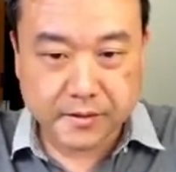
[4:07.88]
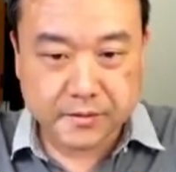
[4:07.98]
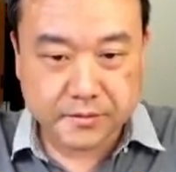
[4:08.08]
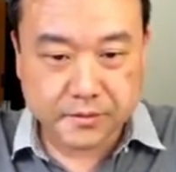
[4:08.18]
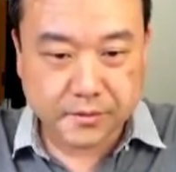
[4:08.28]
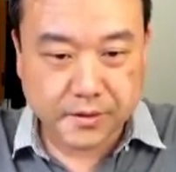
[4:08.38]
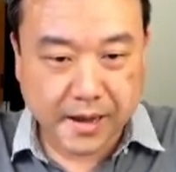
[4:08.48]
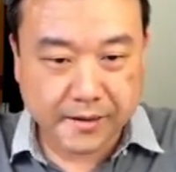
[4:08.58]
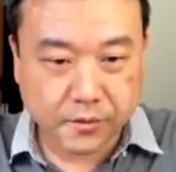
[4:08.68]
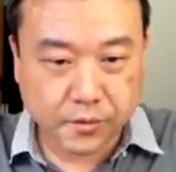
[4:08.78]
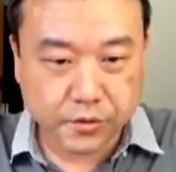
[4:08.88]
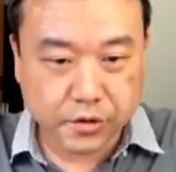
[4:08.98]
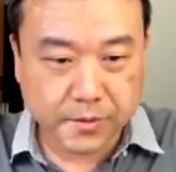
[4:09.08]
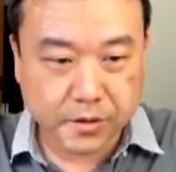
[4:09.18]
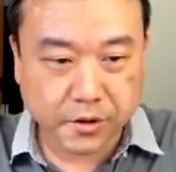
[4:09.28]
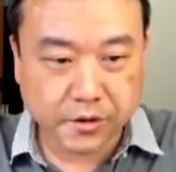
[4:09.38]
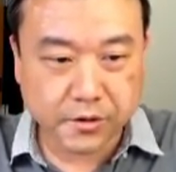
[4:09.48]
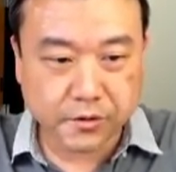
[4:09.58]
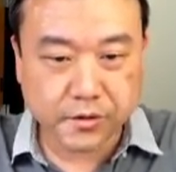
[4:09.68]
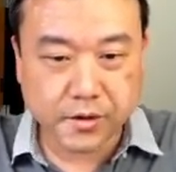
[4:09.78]
So I'm going to be
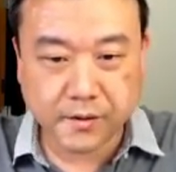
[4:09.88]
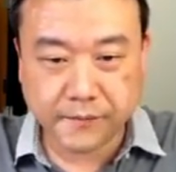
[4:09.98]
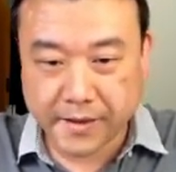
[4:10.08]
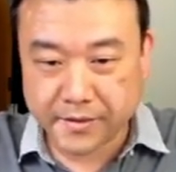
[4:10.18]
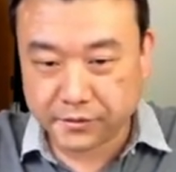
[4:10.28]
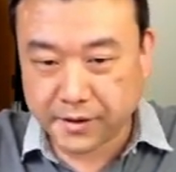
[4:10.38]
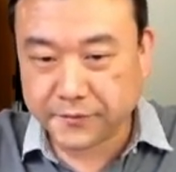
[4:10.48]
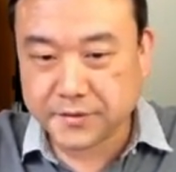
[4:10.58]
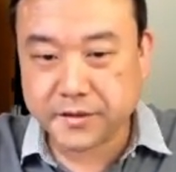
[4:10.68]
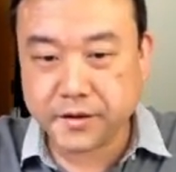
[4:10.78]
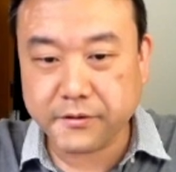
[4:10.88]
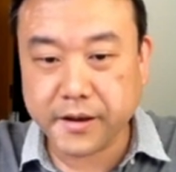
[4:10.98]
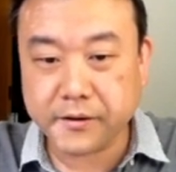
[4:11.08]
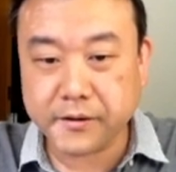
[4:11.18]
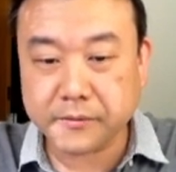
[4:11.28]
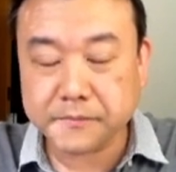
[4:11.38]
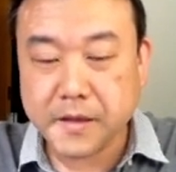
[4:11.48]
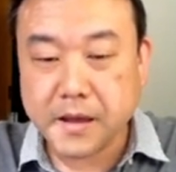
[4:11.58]
turning on the Van de Graaff generator.